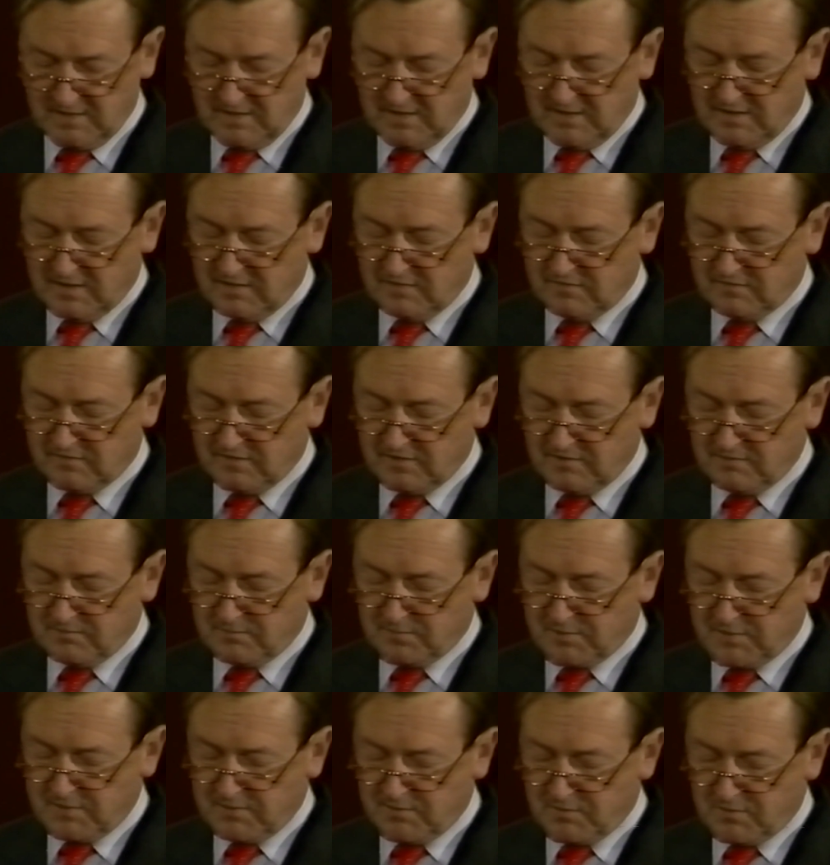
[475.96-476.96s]
He said,
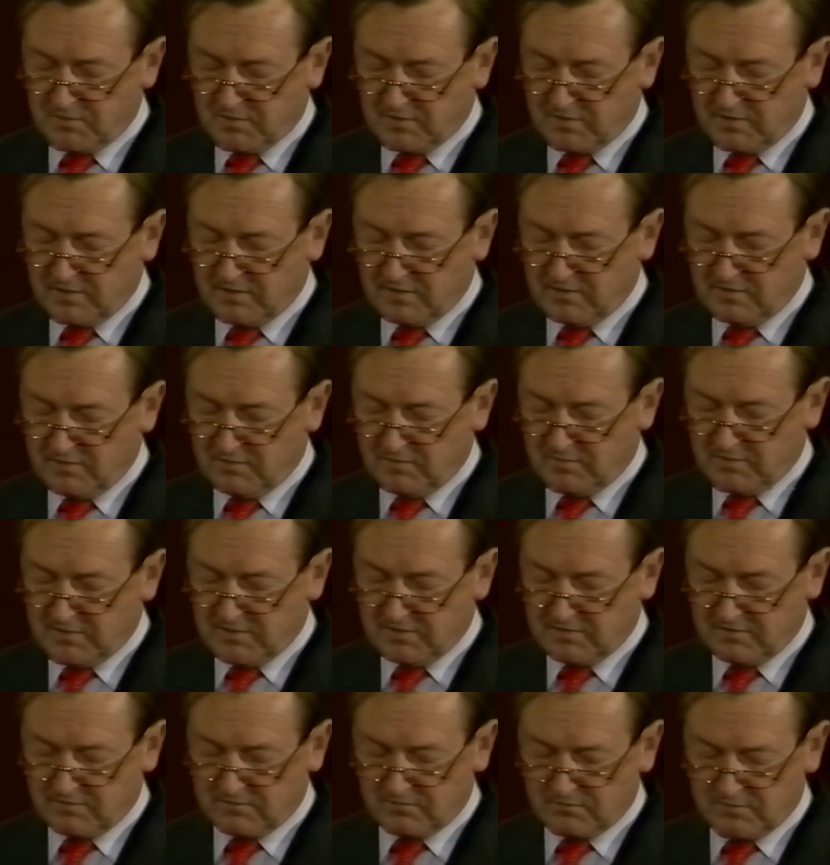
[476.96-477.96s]
people can only be
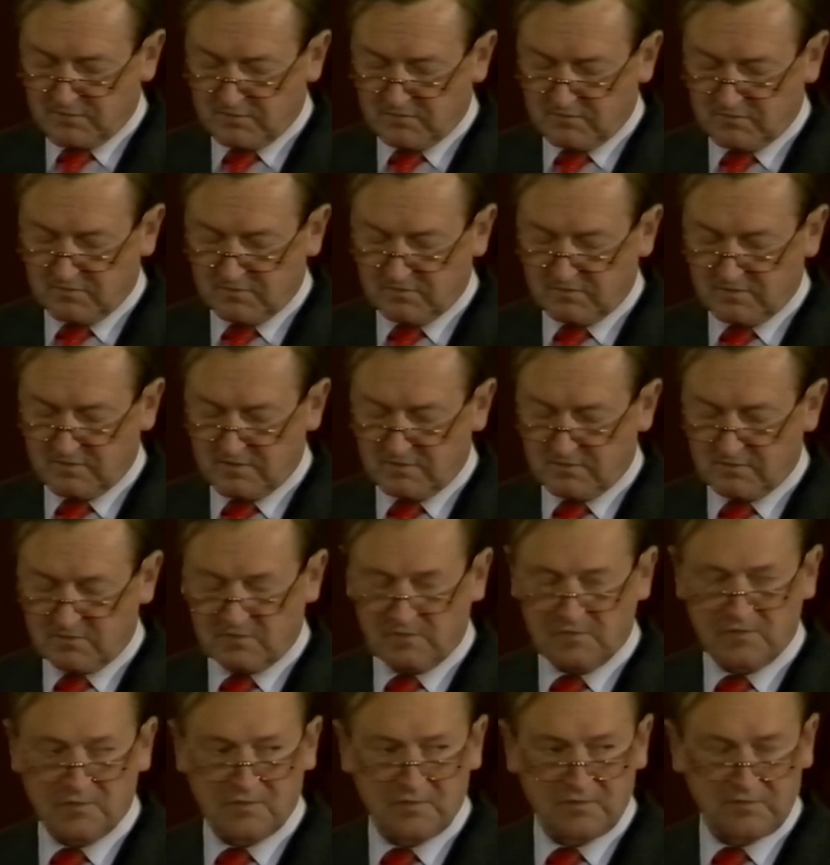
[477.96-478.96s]
as rich as their
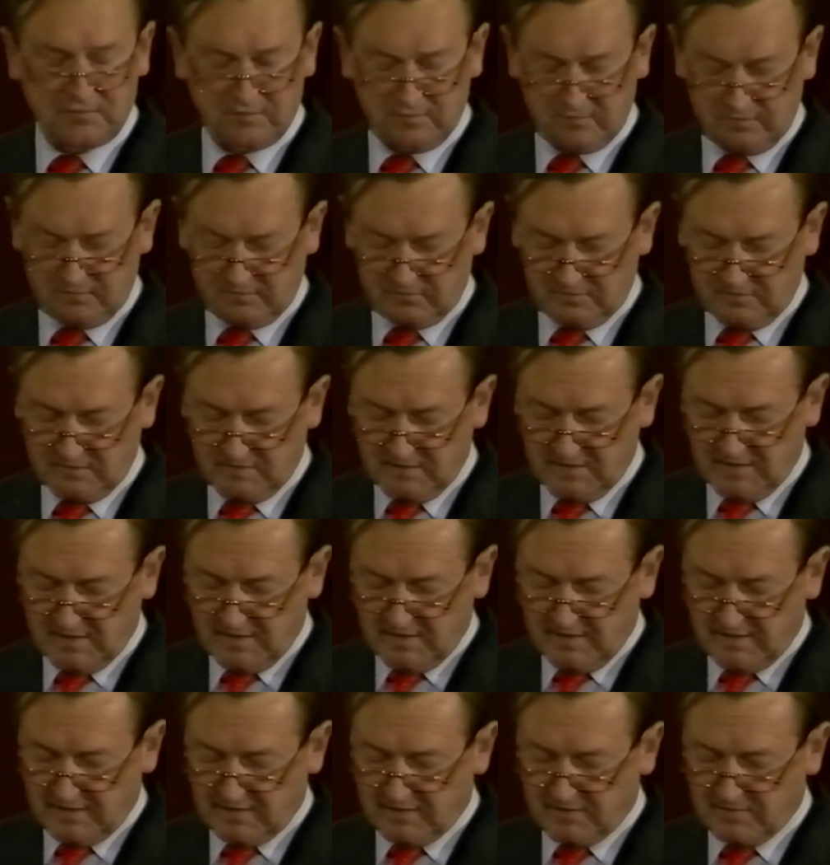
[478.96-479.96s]
resources
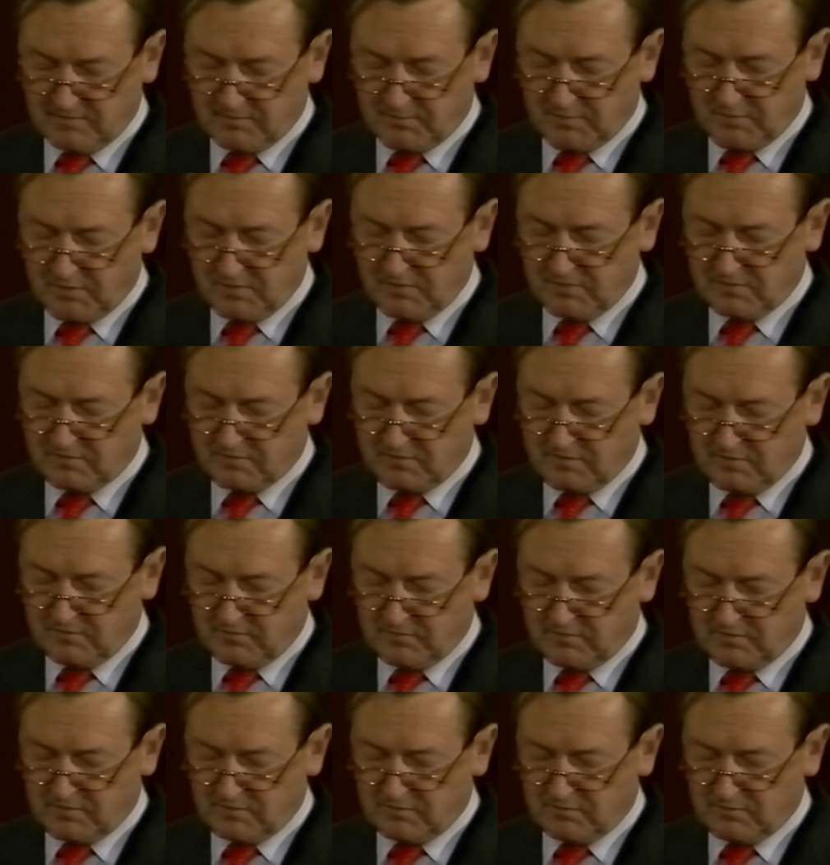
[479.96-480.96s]
and the
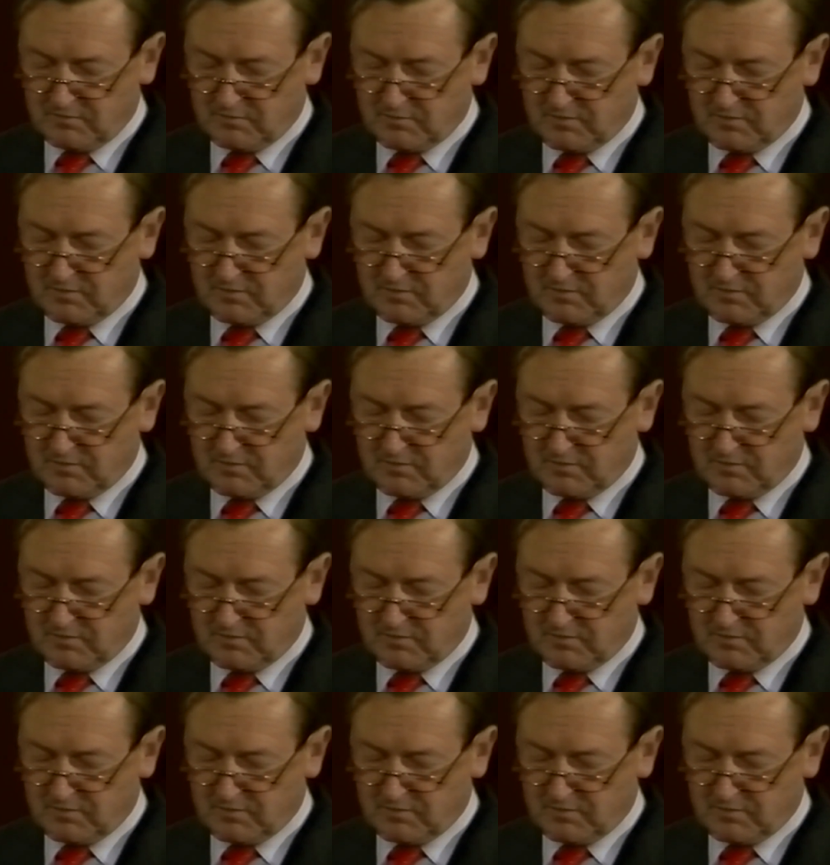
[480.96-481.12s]
productivity with